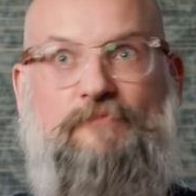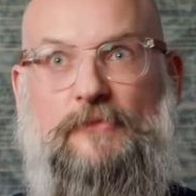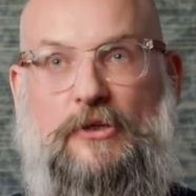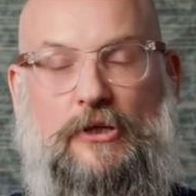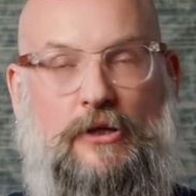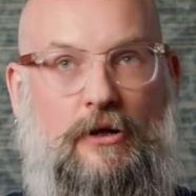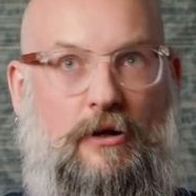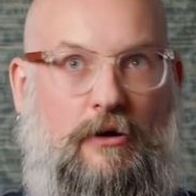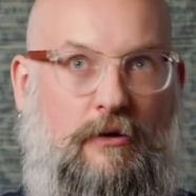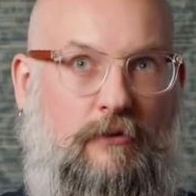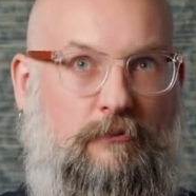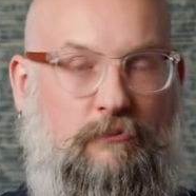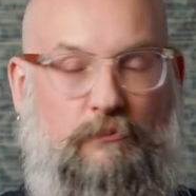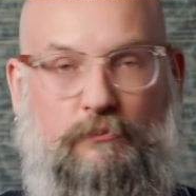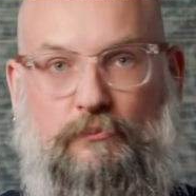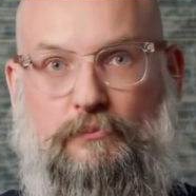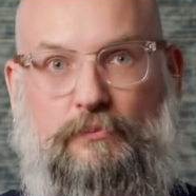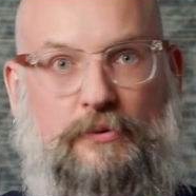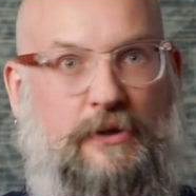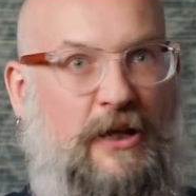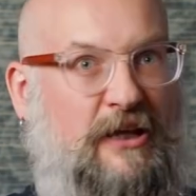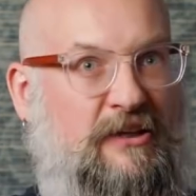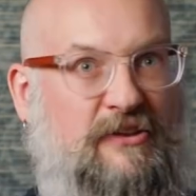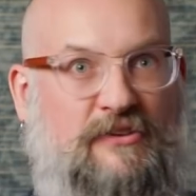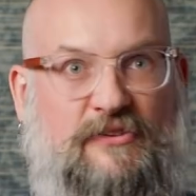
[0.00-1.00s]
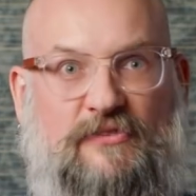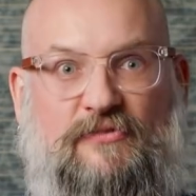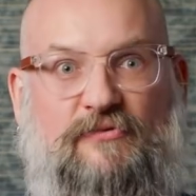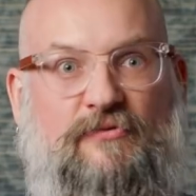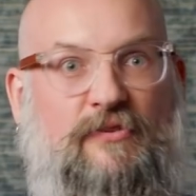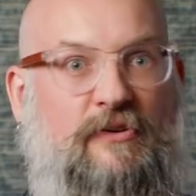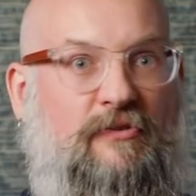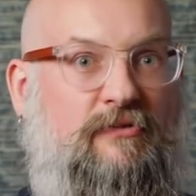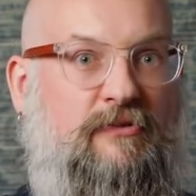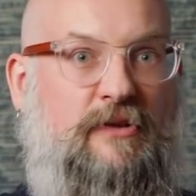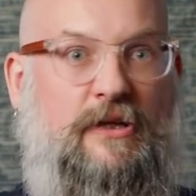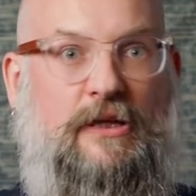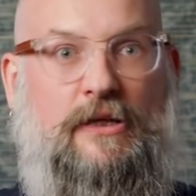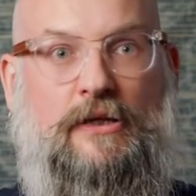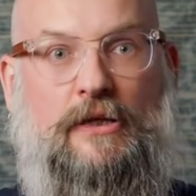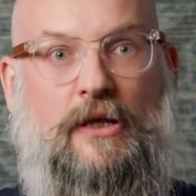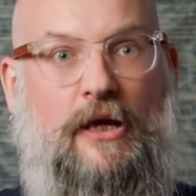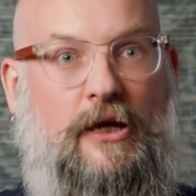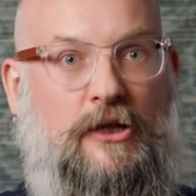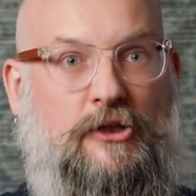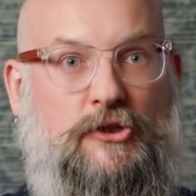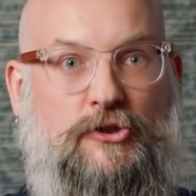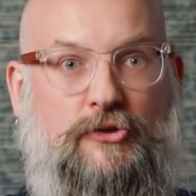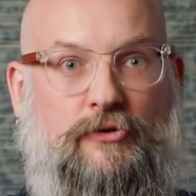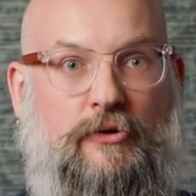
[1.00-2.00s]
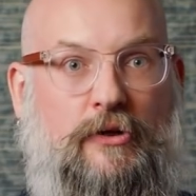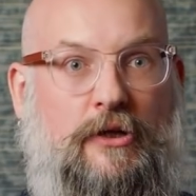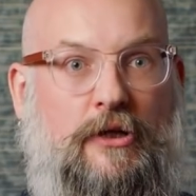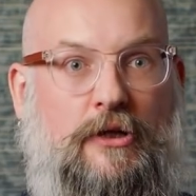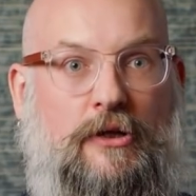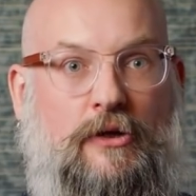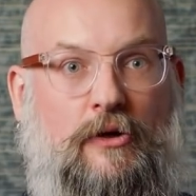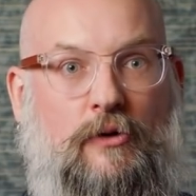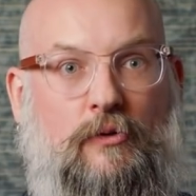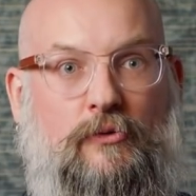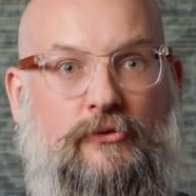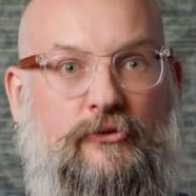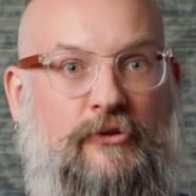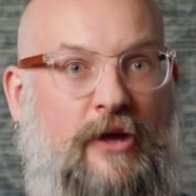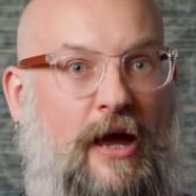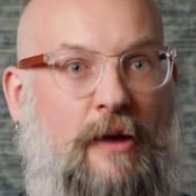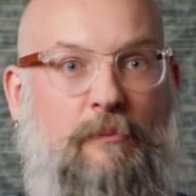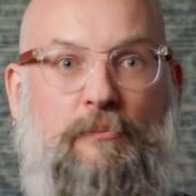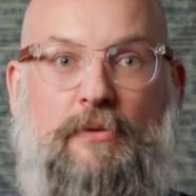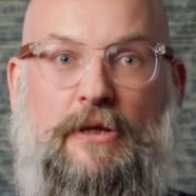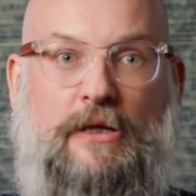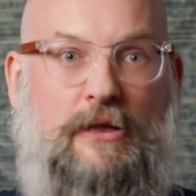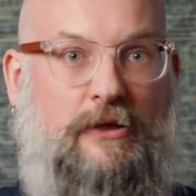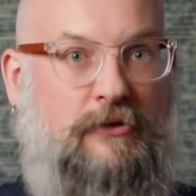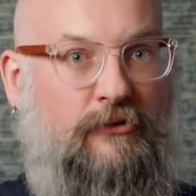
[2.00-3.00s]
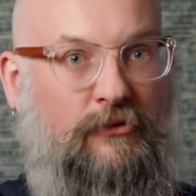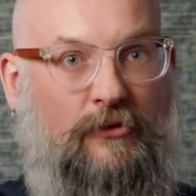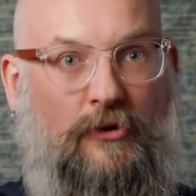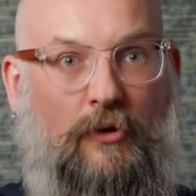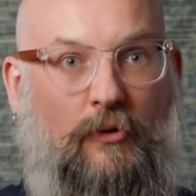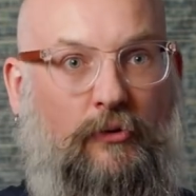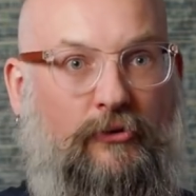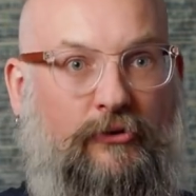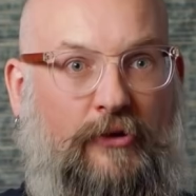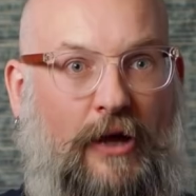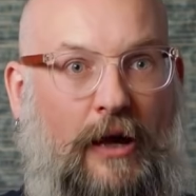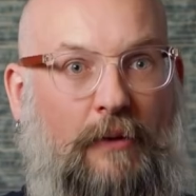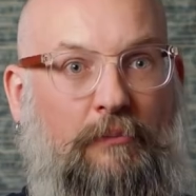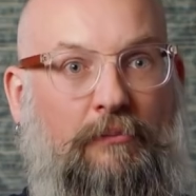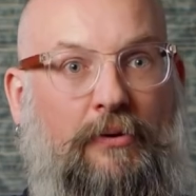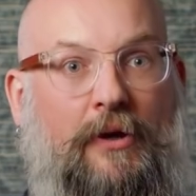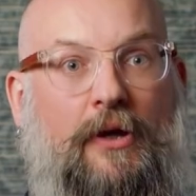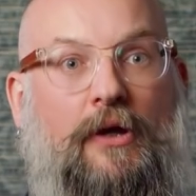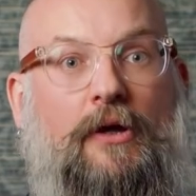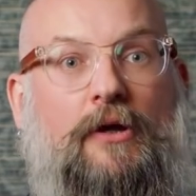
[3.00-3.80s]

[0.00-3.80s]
you know, plus 15 luxury clothes, happiness goes up.